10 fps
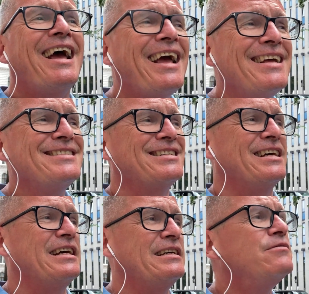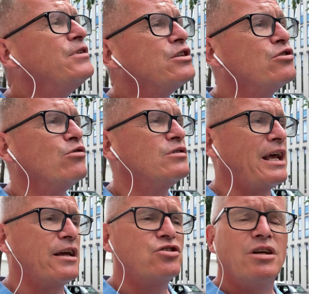and uh, we should
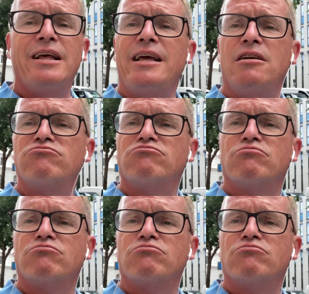actually